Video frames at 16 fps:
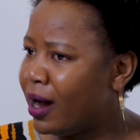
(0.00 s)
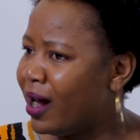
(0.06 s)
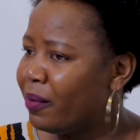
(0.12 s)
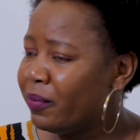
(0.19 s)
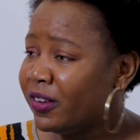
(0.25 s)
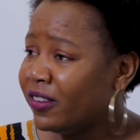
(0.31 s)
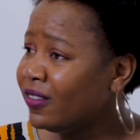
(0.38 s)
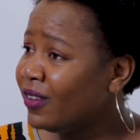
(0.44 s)

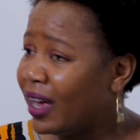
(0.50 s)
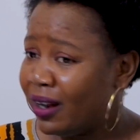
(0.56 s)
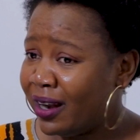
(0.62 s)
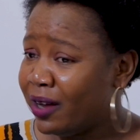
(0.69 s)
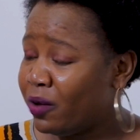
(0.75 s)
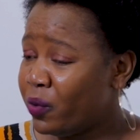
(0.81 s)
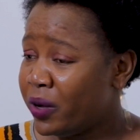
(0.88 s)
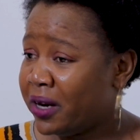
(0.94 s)
I'm just
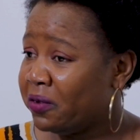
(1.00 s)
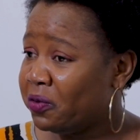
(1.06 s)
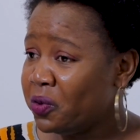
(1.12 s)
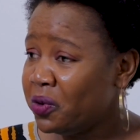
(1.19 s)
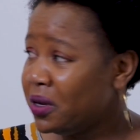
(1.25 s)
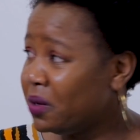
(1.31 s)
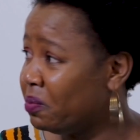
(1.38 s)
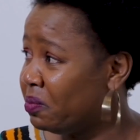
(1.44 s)
like, when I
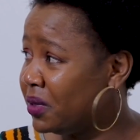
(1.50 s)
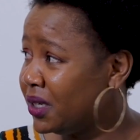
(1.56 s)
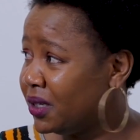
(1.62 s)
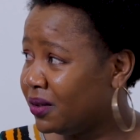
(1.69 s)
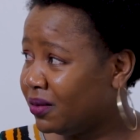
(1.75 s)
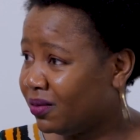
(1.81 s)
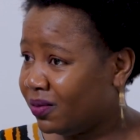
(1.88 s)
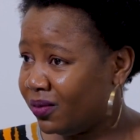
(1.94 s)
saw him
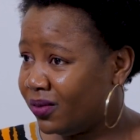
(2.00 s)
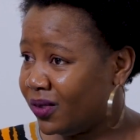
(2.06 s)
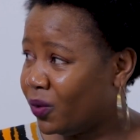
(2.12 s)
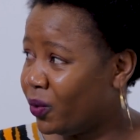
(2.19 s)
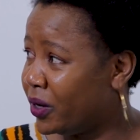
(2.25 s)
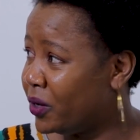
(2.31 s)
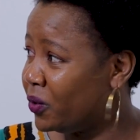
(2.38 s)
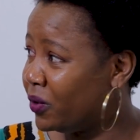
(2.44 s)
being,
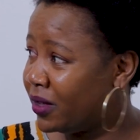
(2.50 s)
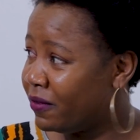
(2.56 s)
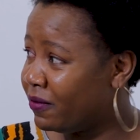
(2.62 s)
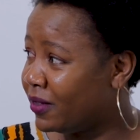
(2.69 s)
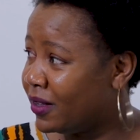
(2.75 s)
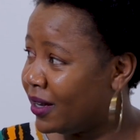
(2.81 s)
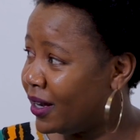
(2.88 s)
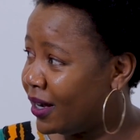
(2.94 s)
when
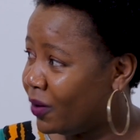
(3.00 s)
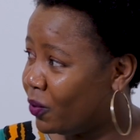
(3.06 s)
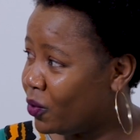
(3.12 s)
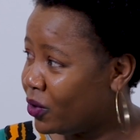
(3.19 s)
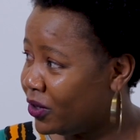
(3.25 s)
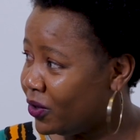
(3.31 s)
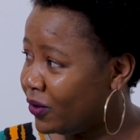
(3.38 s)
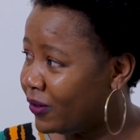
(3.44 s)
you,
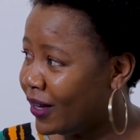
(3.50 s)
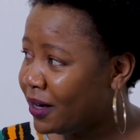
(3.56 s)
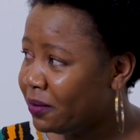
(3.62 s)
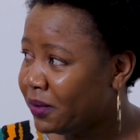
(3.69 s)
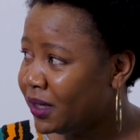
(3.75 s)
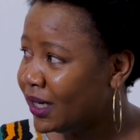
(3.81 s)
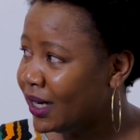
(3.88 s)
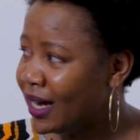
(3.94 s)
what you sent
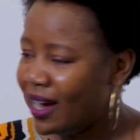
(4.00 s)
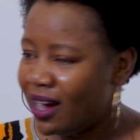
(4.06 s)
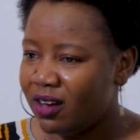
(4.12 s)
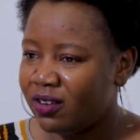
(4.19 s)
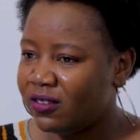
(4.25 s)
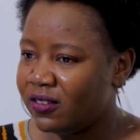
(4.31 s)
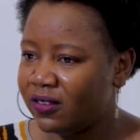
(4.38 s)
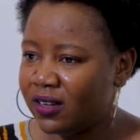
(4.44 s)
me, I
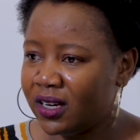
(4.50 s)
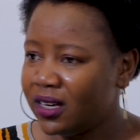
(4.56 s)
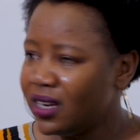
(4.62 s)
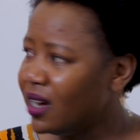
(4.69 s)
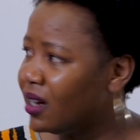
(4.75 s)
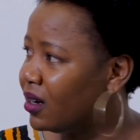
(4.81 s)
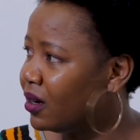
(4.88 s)
was just like,